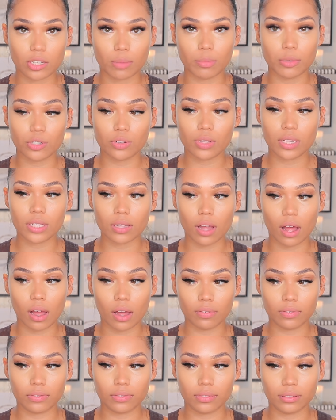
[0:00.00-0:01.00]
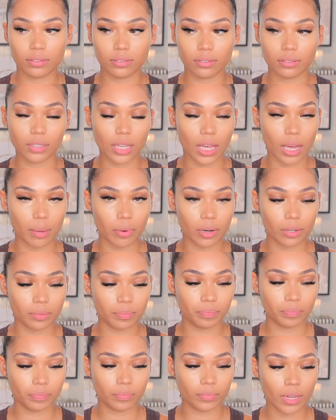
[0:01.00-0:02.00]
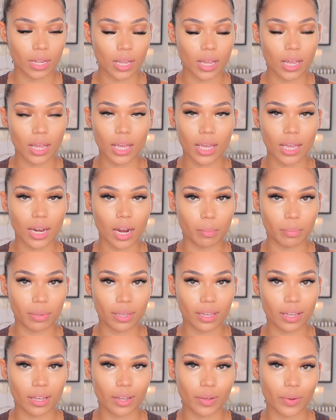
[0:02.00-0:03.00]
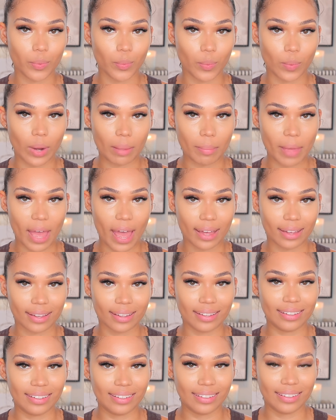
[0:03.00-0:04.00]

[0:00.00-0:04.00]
gonna do these off camera and I'll be right back.